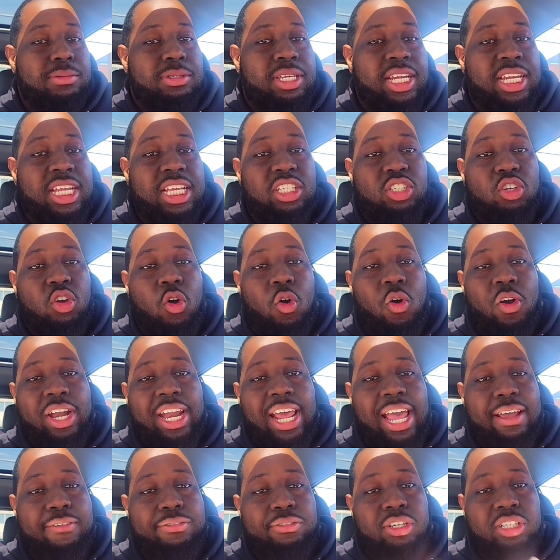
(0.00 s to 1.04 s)
That is going
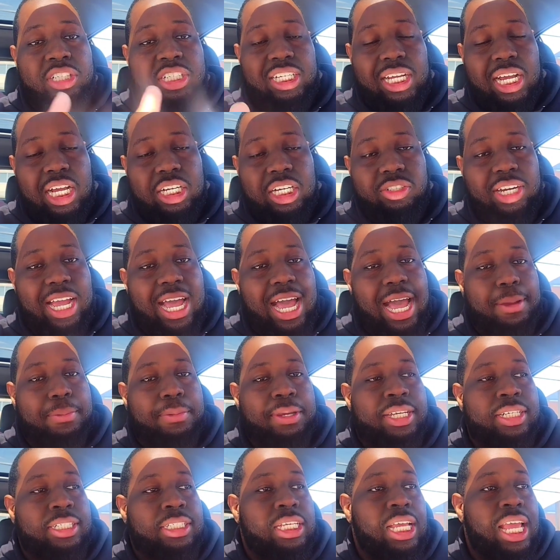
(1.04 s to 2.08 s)
after DeAndre
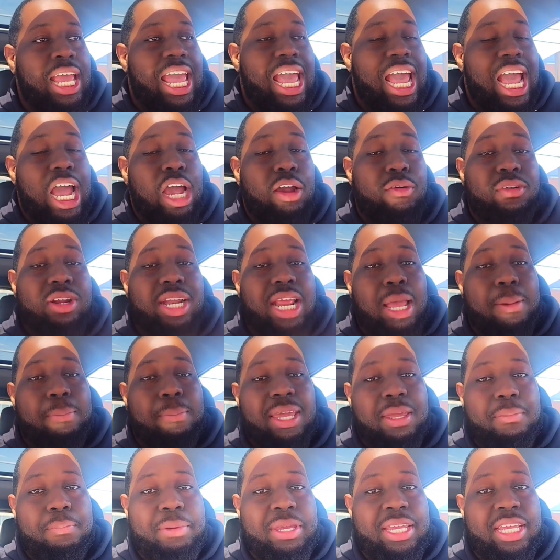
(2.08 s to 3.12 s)
Hopkins, however that
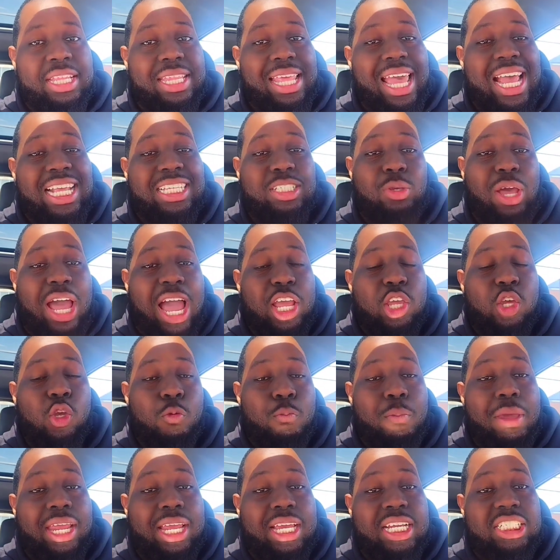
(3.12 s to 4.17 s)
may be. That's how you
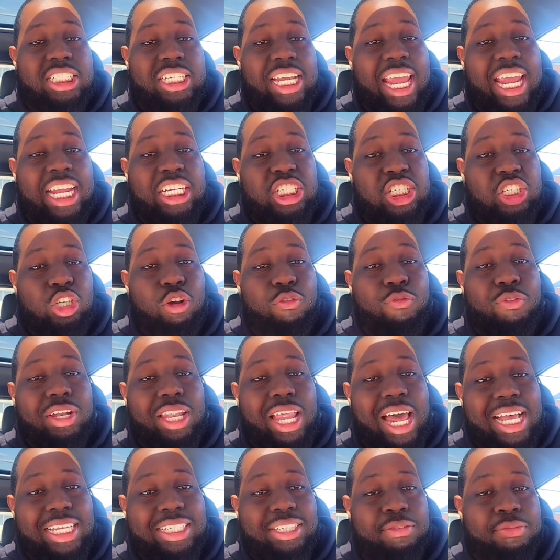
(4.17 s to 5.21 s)
make a change in your
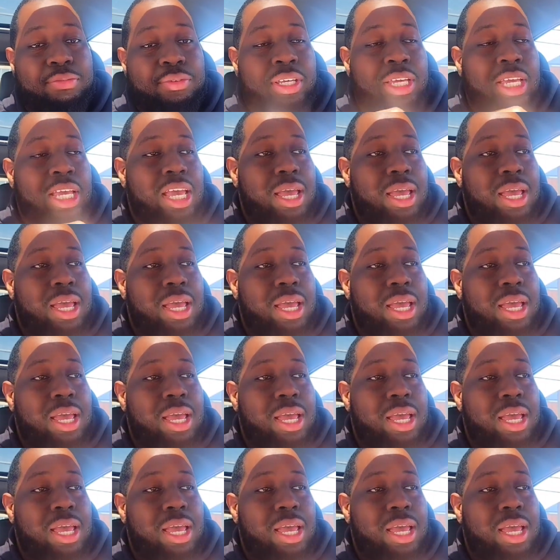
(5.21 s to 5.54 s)
philosophy.